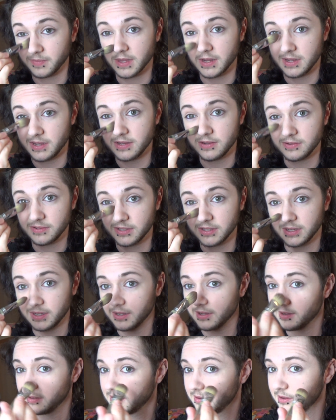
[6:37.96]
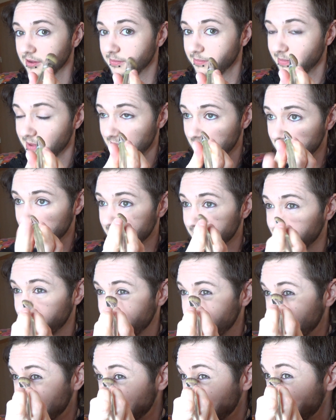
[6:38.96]
using makeup
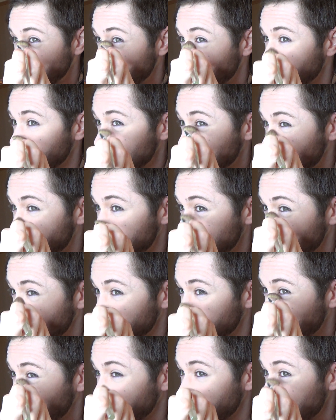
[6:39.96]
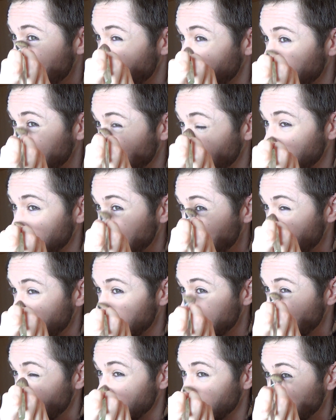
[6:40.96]
to define
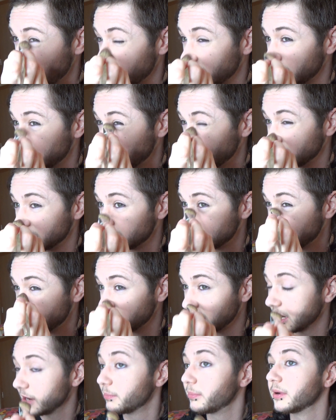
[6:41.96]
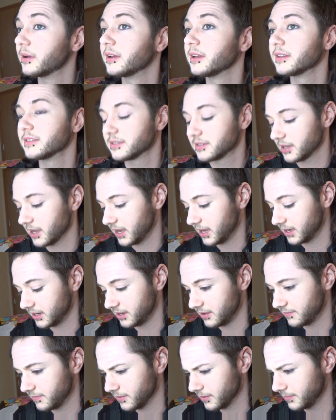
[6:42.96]
this shape is
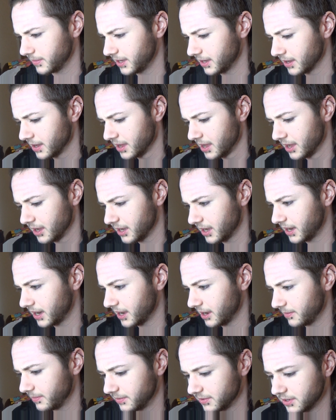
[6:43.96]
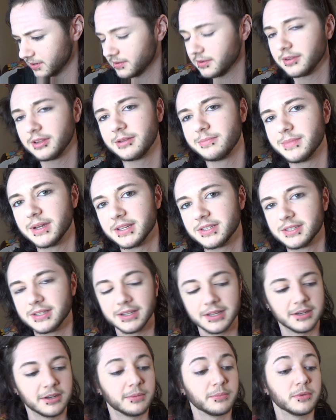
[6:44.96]
handy for me. And I'm totally
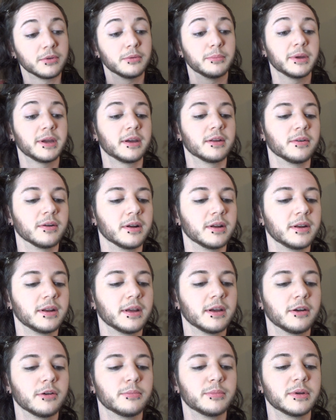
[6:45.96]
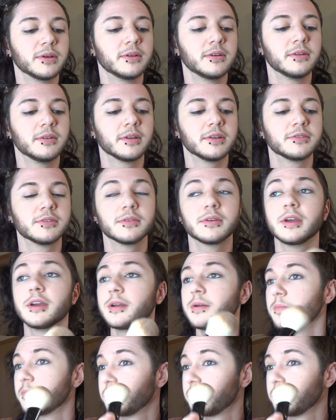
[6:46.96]
messing it up real bad right now, but that's okay.